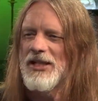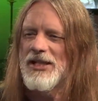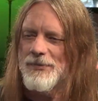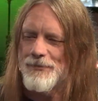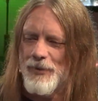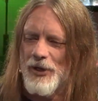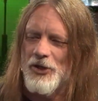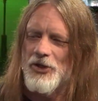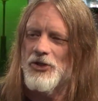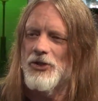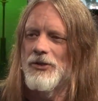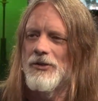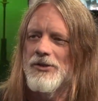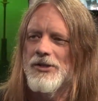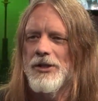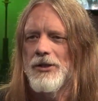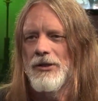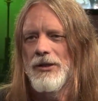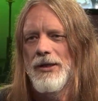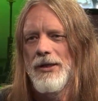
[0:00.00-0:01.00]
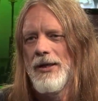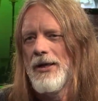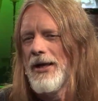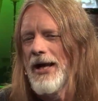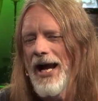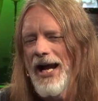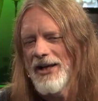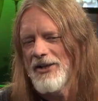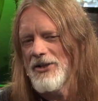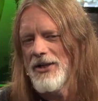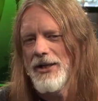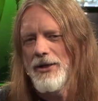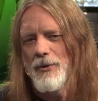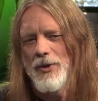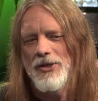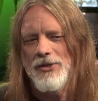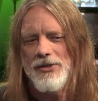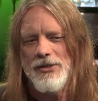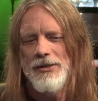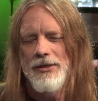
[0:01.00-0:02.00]
special. So actually it
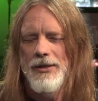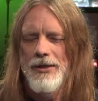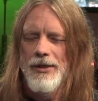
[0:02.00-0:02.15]
was,